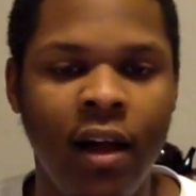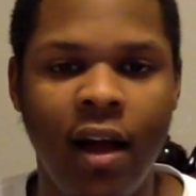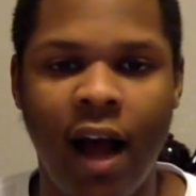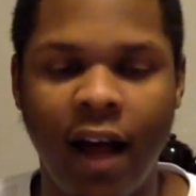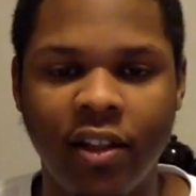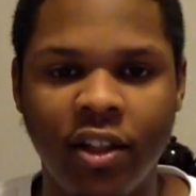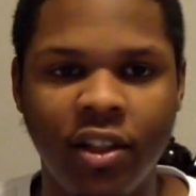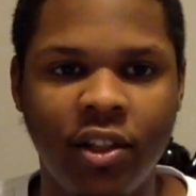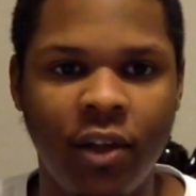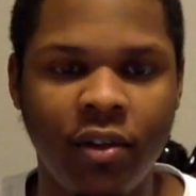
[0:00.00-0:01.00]
I
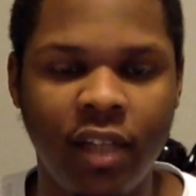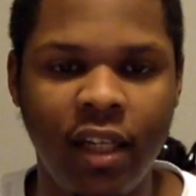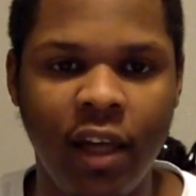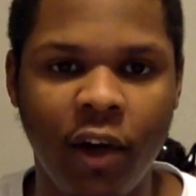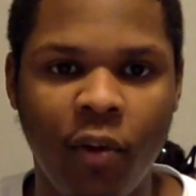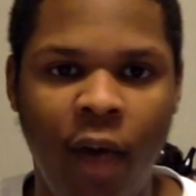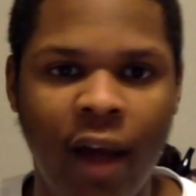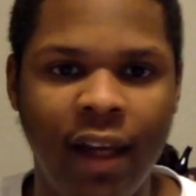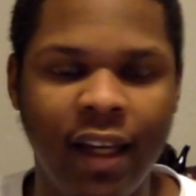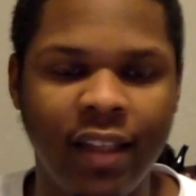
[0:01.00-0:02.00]
just don't see Derek
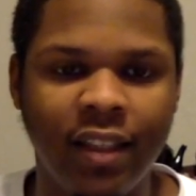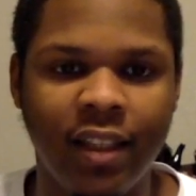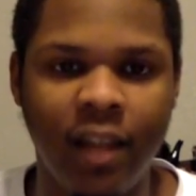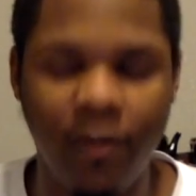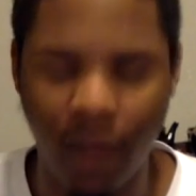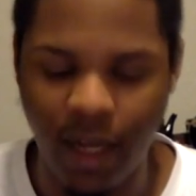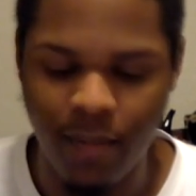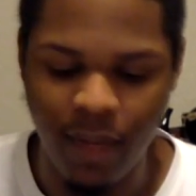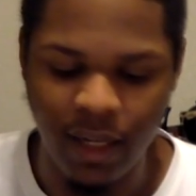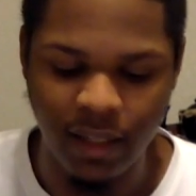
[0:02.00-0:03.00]
White getting significant
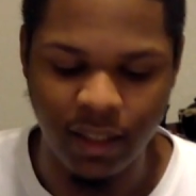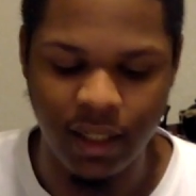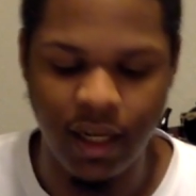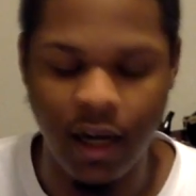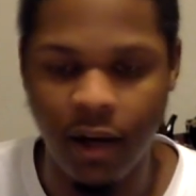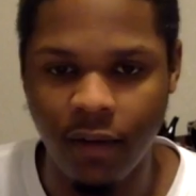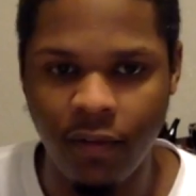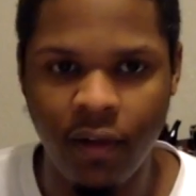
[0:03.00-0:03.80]
minutes enough